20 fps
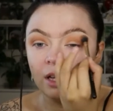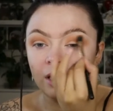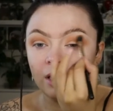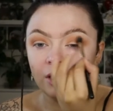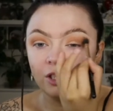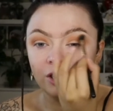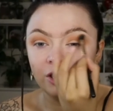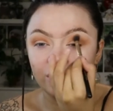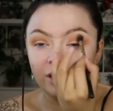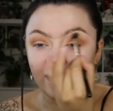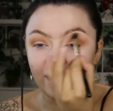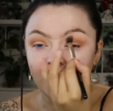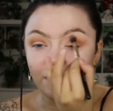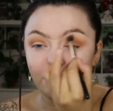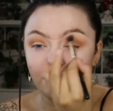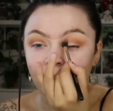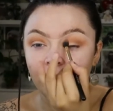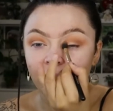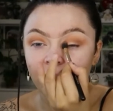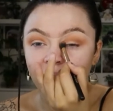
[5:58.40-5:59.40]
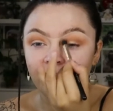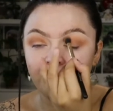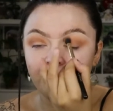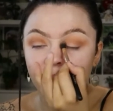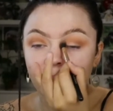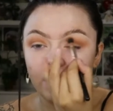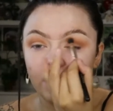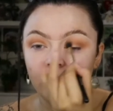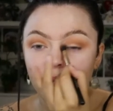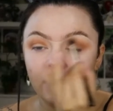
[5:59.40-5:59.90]
shape,
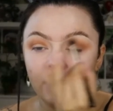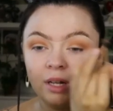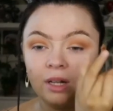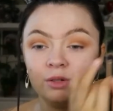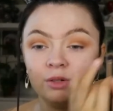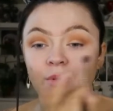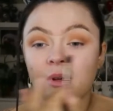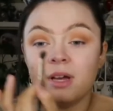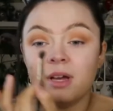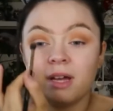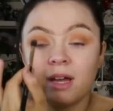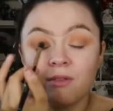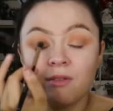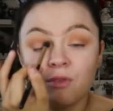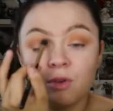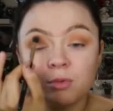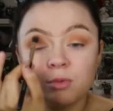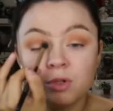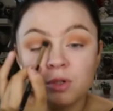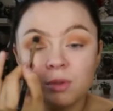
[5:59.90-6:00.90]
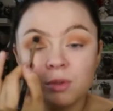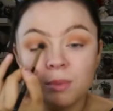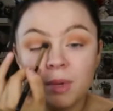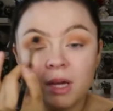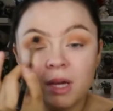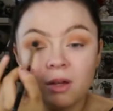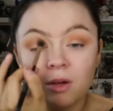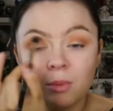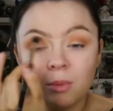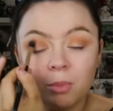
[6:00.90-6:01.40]
and that's why I gave up doing
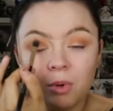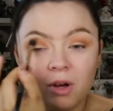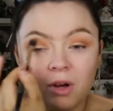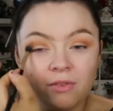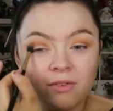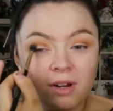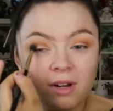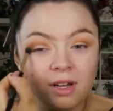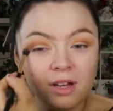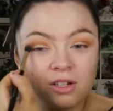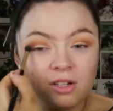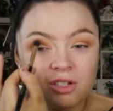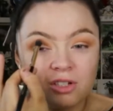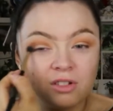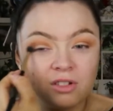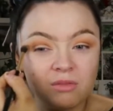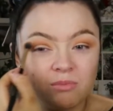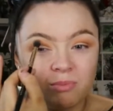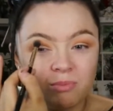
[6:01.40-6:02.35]
makeup. But I feel like I should